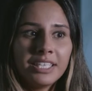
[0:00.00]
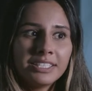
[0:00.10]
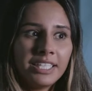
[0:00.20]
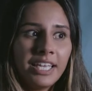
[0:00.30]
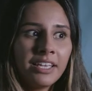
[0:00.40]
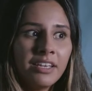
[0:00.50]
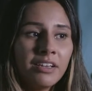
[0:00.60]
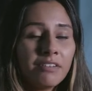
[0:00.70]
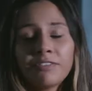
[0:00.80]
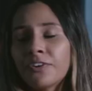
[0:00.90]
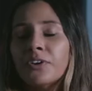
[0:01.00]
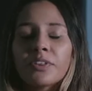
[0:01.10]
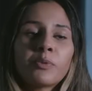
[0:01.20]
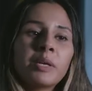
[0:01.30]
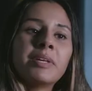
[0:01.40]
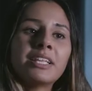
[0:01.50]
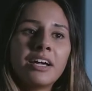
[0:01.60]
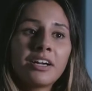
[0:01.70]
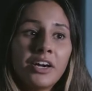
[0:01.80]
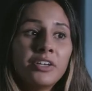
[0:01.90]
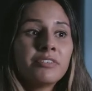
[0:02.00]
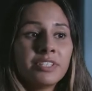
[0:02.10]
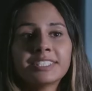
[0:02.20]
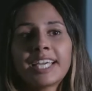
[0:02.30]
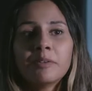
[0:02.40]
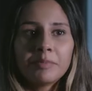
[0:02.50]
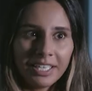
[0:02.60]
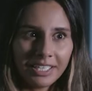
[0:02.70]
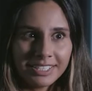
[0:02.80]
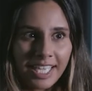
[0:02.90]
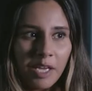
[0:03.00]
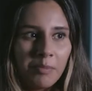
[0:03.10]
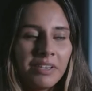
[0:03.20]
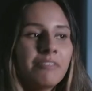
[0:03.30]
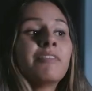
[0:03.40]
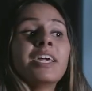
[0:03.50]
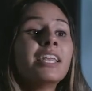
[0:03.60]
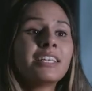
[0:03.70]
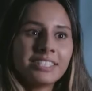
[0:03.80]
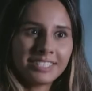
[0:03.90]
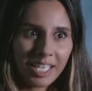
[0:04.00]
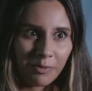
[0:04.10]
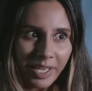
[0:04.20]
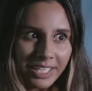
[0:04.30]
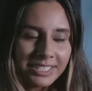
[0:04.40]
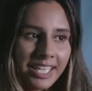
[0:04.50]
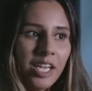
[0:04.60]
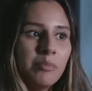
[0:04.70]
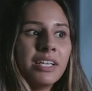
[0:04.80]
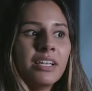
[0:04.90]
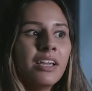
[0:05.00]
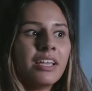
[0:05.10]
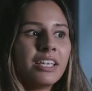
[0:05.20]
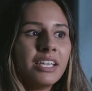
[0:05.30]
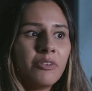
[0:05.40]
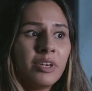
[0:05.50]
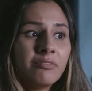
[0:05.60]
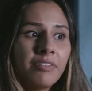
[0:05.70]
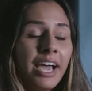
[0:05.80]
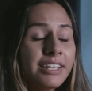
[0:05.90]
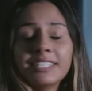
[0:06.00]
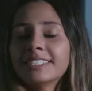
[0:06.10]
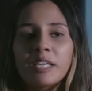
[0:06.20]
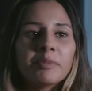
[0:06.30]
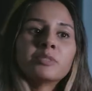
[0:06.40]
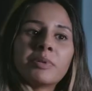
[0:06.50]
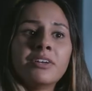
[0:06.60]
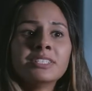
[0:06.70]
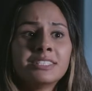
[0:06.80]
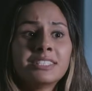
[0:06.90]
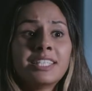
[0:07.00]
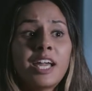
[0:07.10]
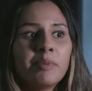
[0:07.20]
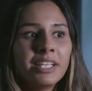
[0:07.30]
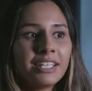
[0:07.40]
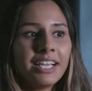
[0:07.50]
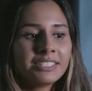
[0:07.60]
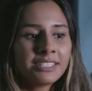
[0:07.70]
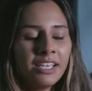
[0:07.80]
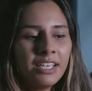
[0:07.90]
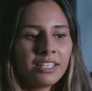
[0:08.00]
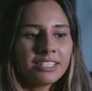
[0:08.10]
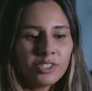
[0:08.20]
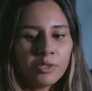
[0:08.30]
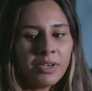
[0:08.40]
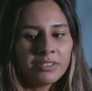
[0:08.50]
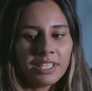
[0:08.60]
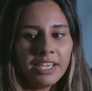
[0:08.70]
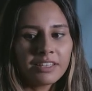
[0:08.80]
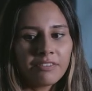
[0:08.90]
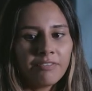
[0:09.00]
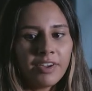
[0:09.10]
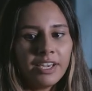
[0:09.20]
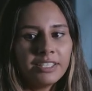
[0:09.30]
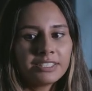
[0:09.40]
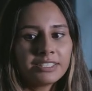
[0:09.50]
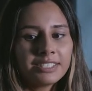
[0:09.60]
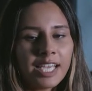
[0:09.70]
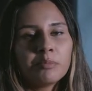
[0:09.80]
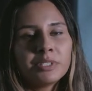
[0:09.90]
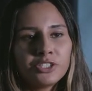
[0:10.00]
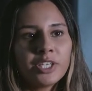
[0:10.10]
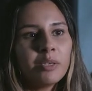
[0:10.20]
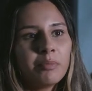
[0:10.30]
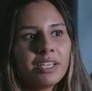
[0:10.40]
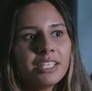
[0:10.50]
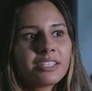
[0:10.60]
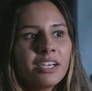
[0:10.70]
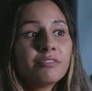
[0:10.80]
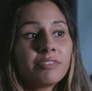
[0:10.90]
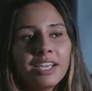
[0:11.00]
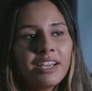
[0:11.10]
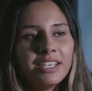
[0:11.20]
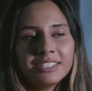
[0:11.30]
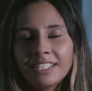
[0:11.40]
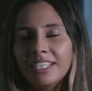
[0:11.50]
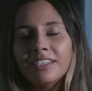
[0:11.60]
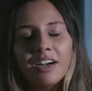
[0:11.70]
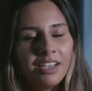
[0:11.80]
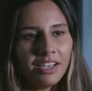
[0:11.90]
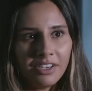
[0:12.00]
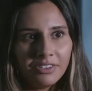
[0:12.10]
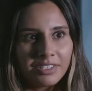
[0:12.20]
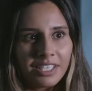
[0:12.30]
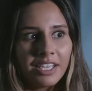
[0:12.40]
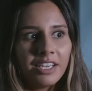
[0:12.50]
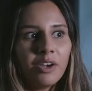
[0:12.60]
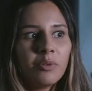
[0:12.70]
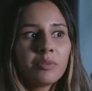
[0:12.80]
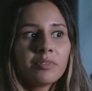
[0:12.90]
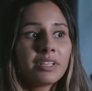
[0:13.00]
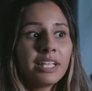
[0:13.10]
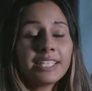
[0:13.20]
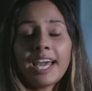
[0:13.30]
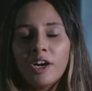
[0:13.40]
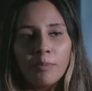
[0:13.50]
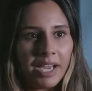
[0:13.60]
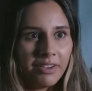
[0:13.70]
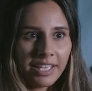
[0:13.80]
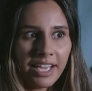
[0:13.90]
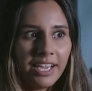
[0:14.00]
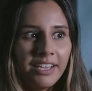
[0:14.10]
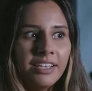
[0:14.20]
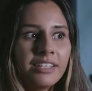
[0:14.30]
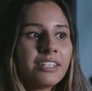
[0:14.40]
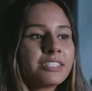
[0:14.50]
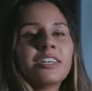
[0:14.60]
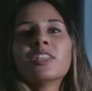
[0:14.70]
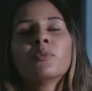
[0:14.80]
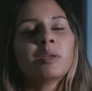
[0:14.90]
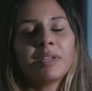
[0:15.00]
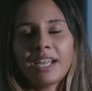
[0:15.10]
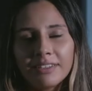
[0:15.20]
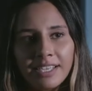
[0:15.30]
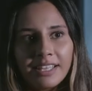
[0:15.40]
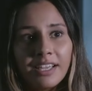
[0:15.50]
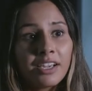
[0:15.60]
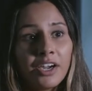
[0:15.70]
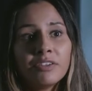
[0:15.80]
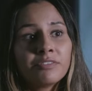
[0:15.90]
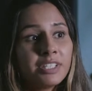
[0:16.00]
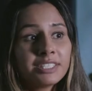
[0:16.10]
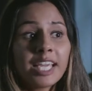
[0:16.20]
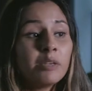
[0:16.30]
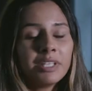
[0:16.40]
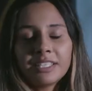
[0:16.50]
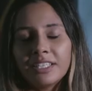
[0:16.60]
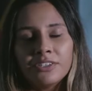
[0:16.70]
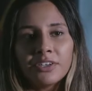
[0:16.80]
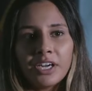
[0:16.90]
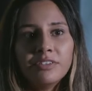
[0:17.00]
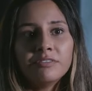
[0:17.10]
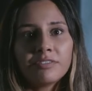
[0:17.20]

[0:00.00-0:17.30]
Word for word: they see four other women that are going through the same thing as them and are feeling the same way as them and, you know, have had the same experiences as them. And that's that's almost like the first step to treatment is kind of realizing that you're not alone. You mm-hmm. know, there's help out there. There's other women out there that are going through the same thing that you're going